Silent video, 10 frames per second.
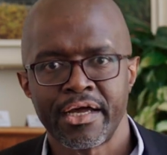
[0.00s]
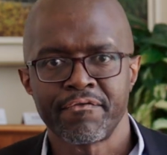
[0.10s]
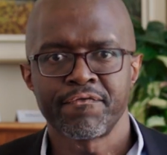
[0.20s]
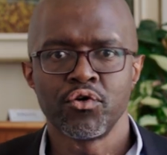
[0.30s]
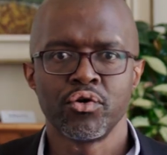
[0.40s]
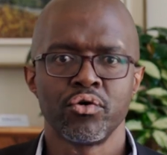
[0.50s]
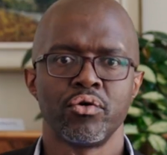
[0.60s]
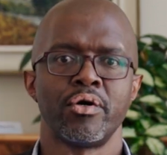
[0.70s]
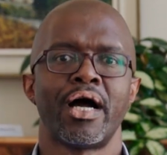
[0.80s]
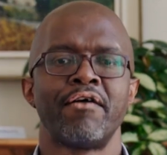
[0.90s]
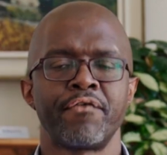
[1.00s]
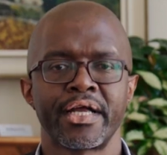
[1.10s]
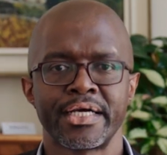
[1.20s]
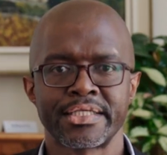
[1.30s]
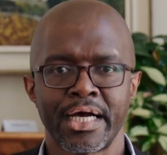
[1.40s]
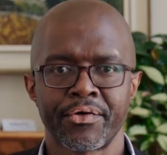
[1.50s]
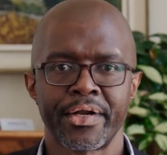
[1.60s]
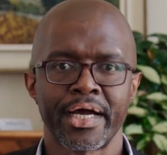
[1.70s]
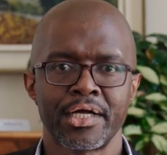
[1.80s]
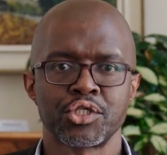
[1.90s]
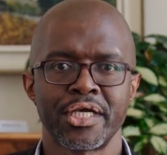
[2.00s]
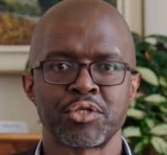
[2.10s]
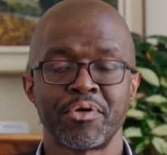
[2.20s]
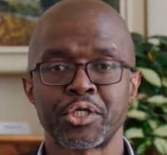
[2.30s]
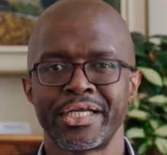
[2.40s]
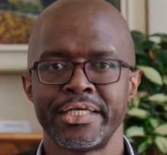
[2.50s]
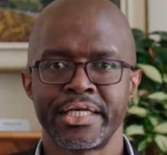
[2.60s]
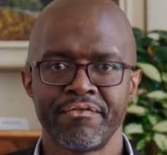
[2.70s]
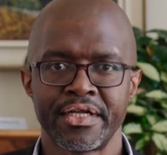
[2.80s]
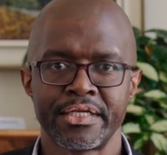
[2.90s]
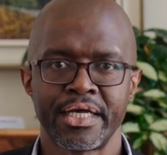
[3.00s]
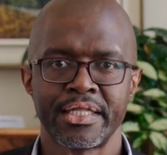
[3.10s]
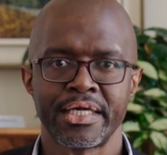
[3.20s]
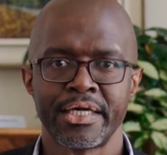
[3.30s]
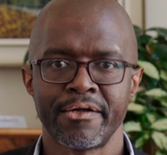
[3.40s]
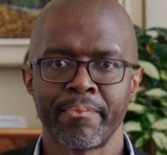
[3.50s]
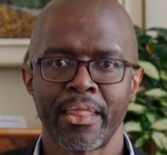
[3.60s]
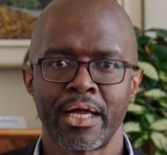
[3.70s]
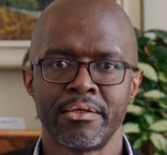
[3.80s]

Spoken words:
for Africa's agriculture, especially given the